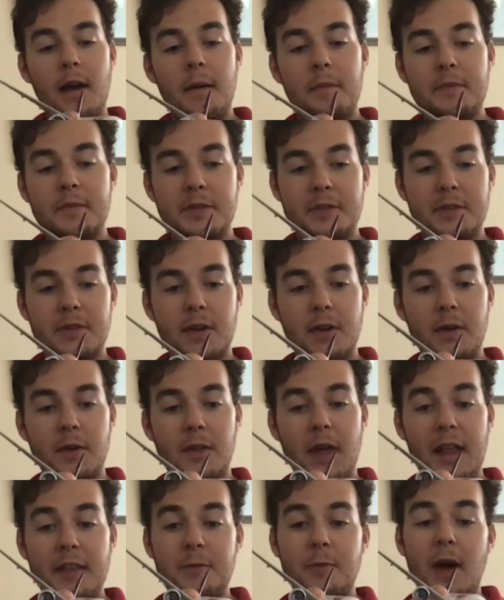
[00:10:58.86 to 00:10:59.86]
So
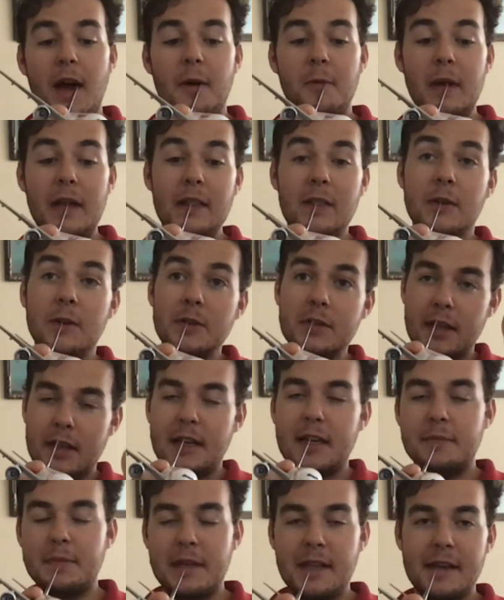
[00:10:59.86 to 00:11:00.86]
that's why we lose a
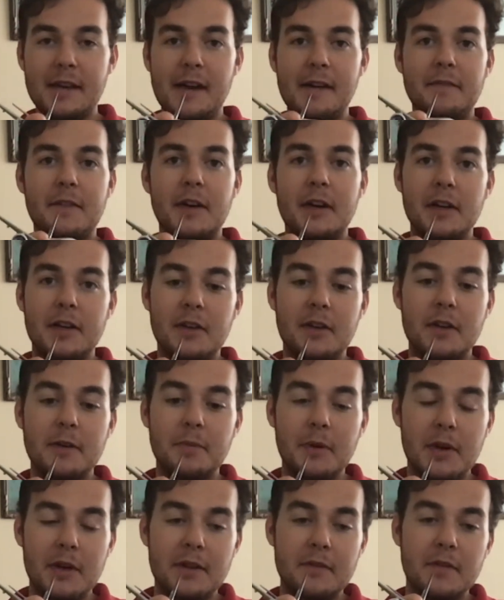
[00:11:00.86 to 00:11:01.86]
little bit of that vertical
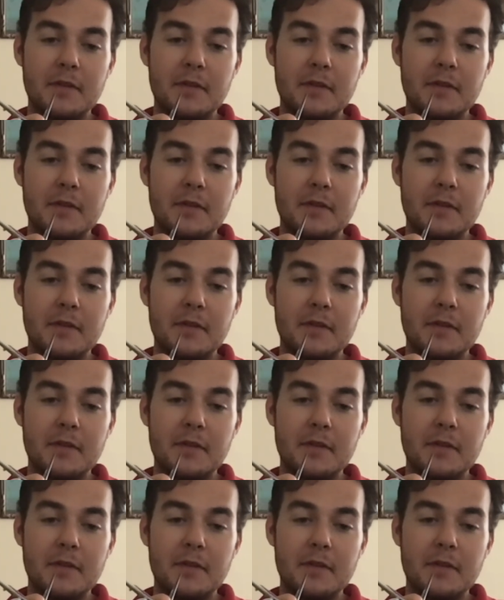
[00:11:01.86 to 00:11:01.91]
component of